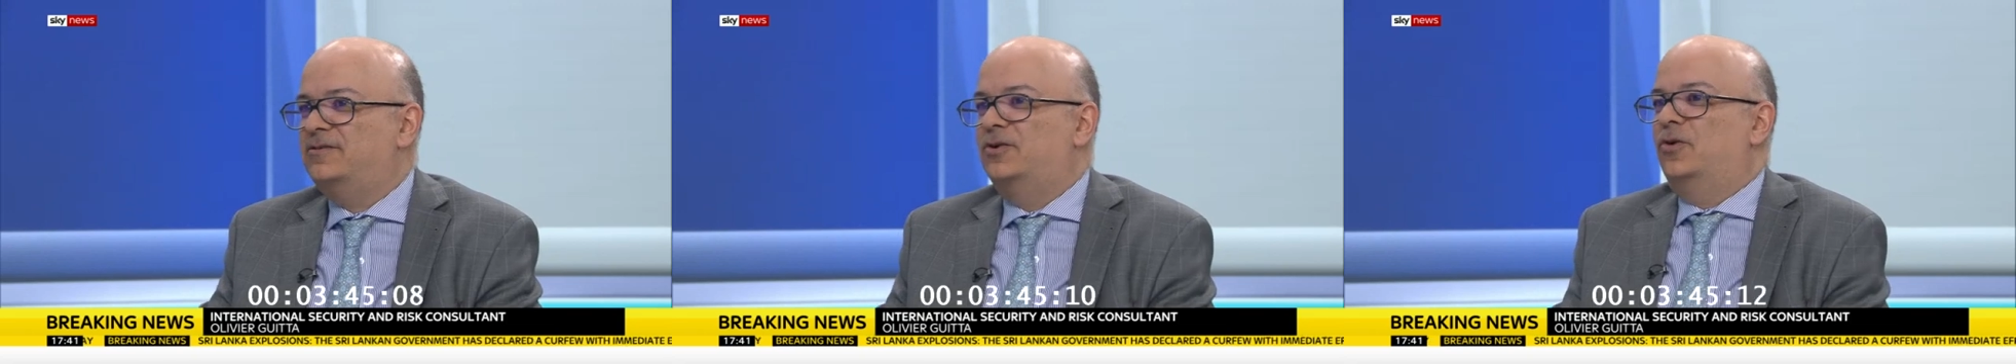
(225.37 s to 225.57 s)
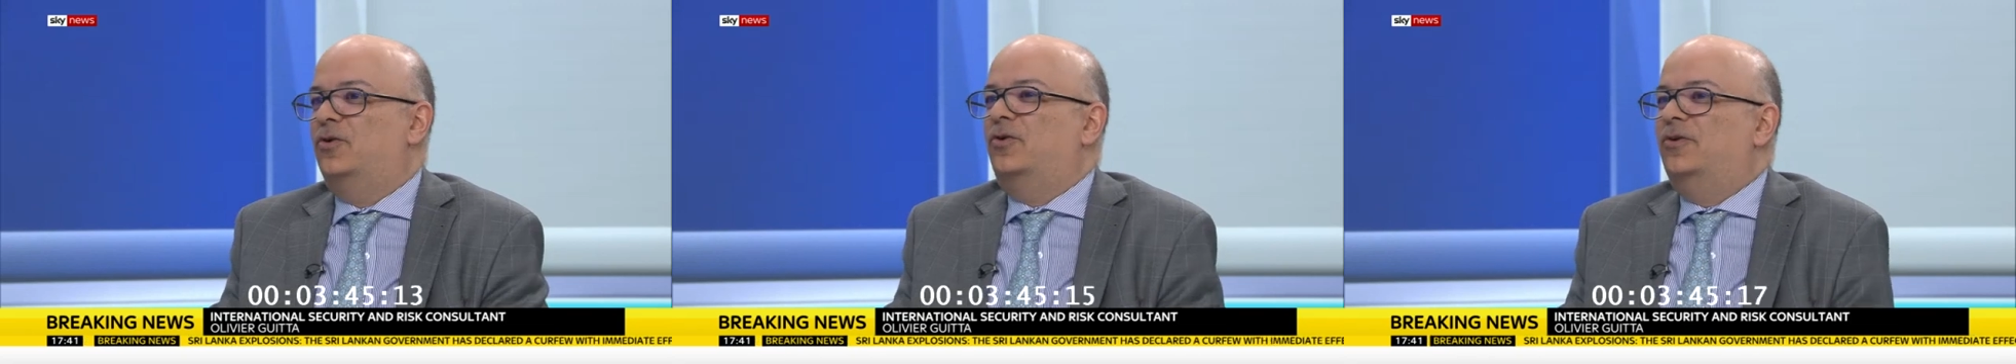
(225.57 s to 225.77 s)

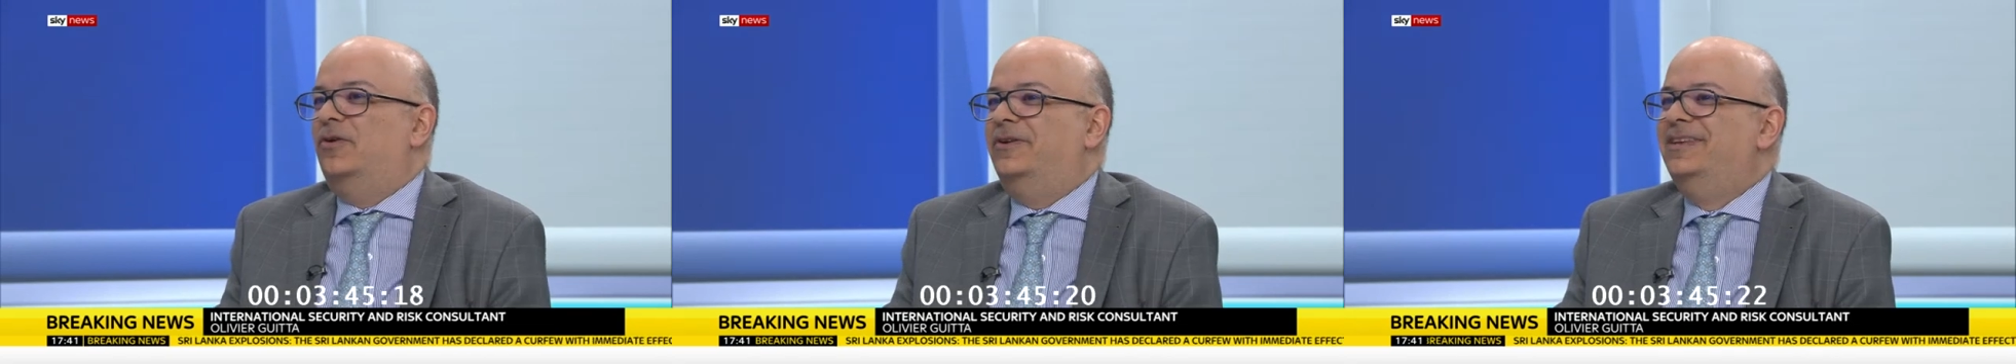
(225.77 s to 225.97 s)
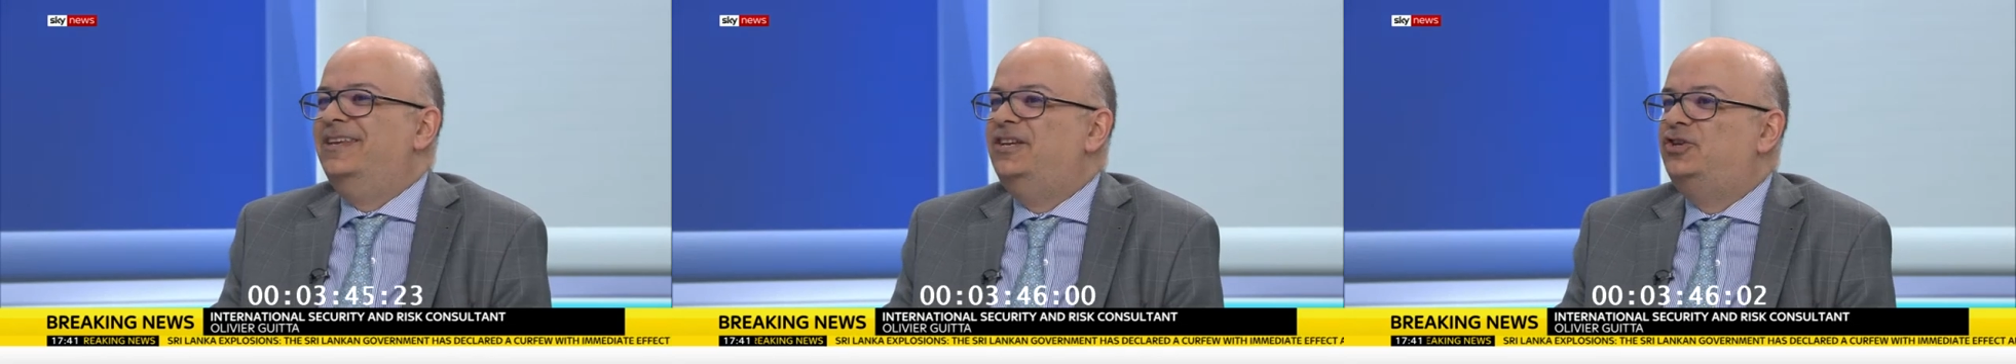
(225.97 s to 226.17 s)

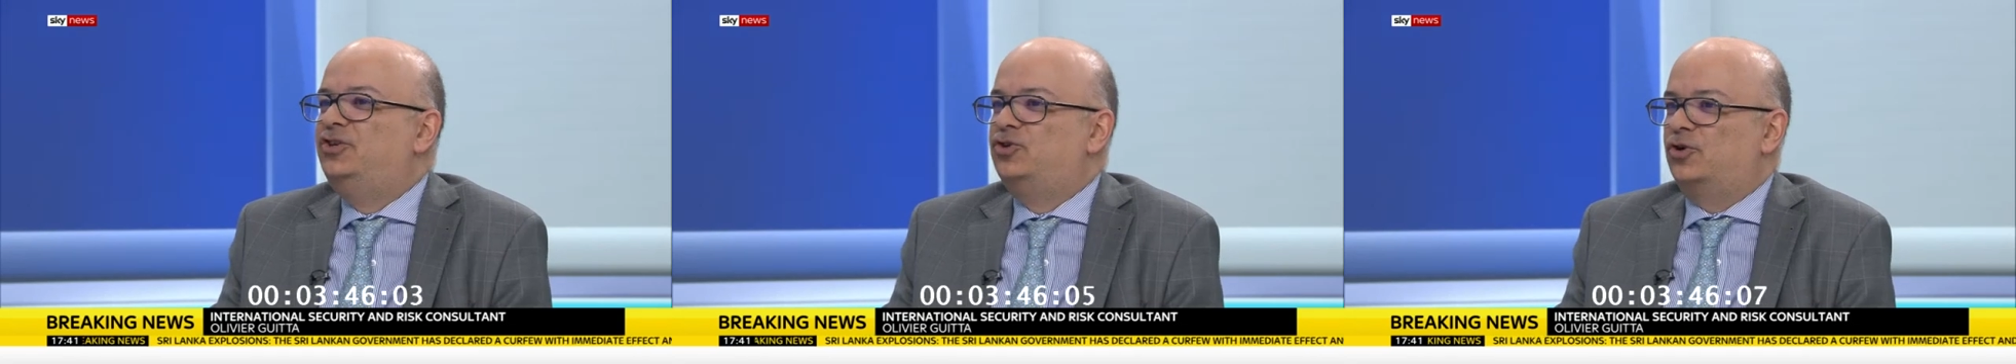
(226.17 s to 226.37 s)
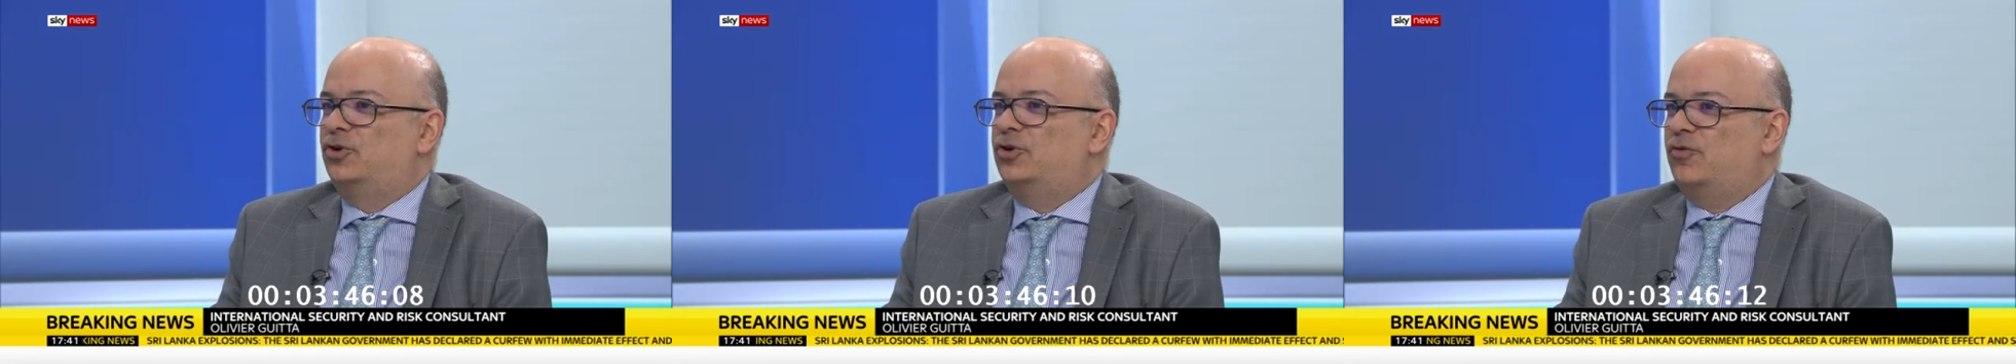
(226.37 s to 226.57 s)
a
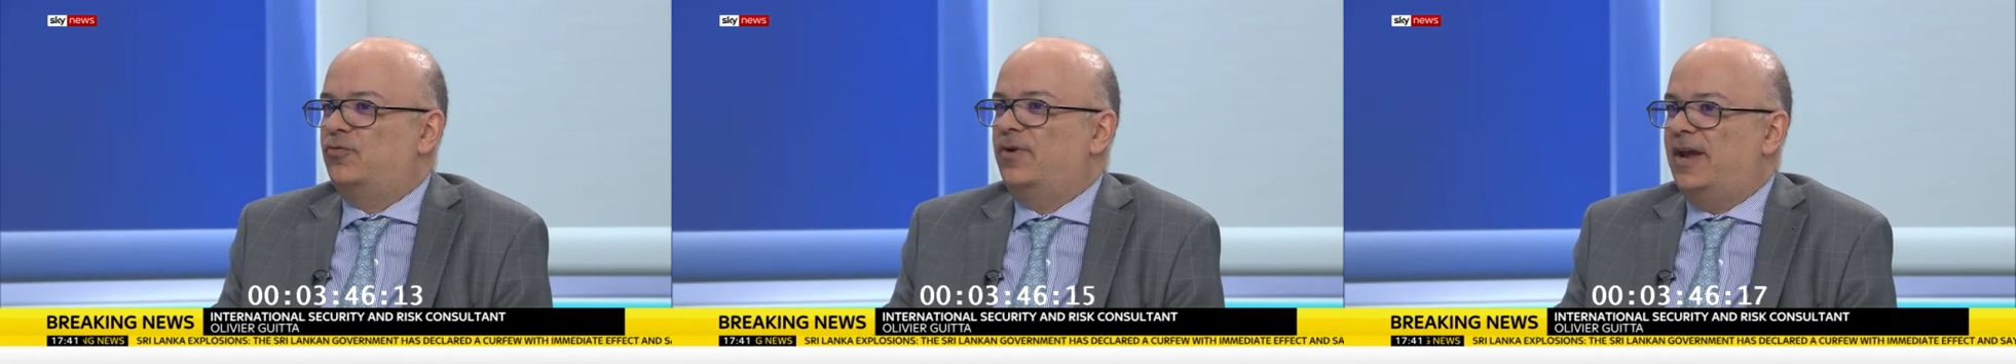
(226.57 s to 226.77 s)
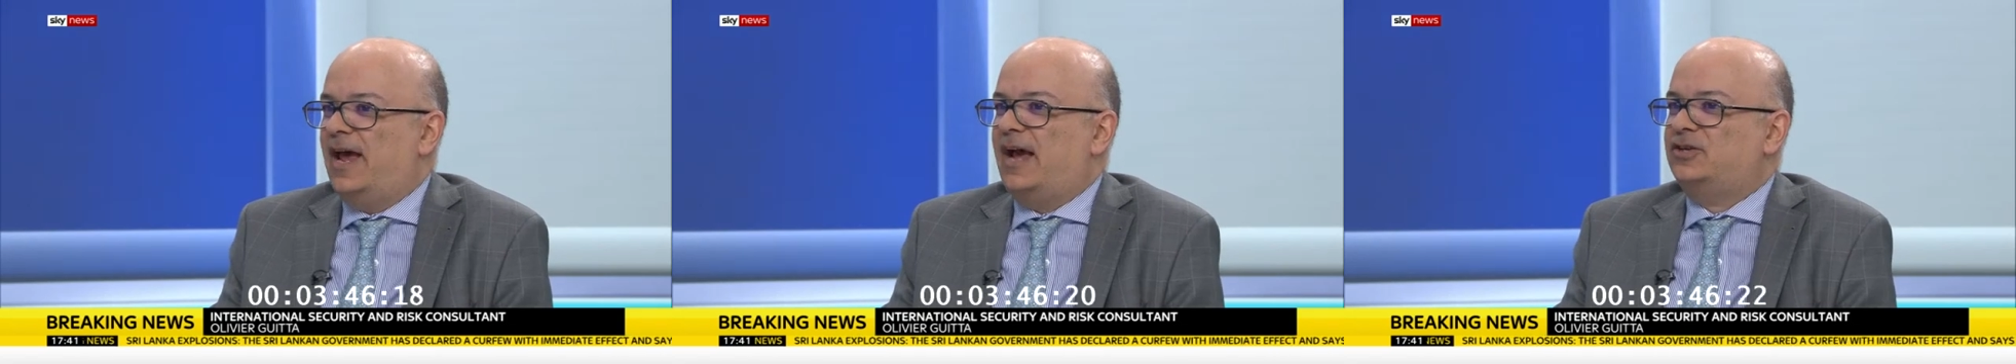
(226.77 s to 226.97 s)
knee-jerk
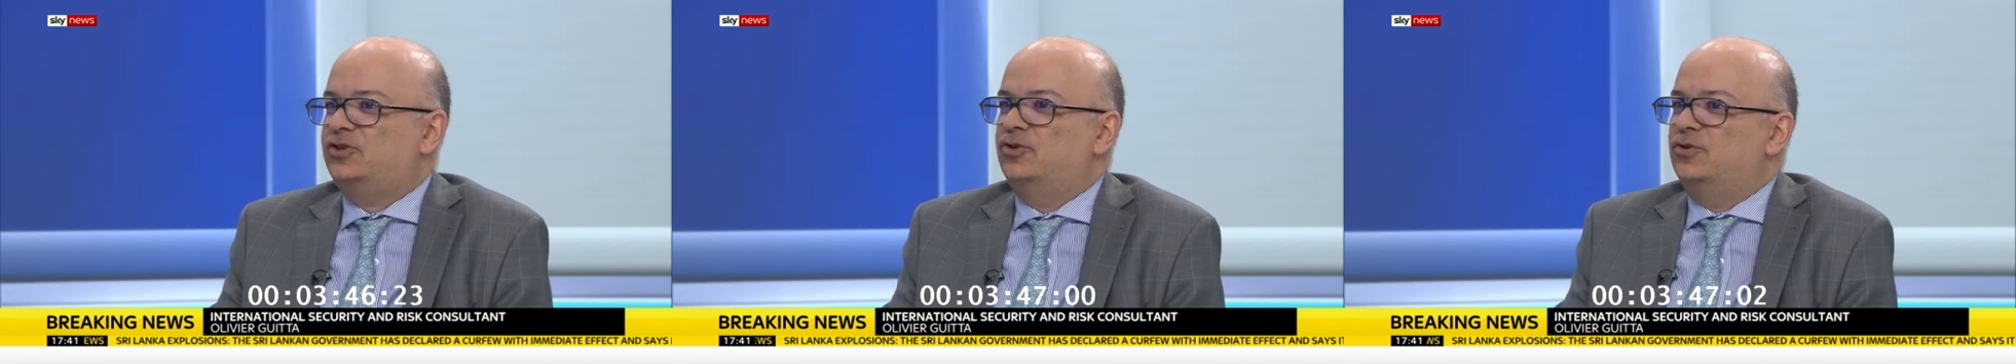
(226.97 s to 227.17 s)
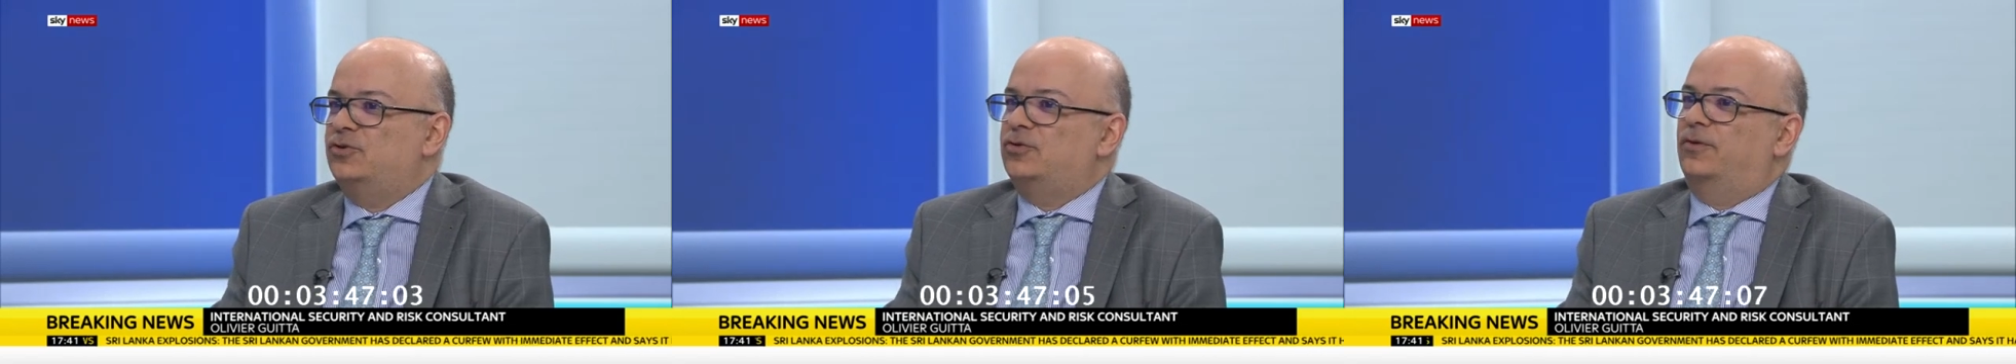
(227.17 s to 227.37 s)
reaction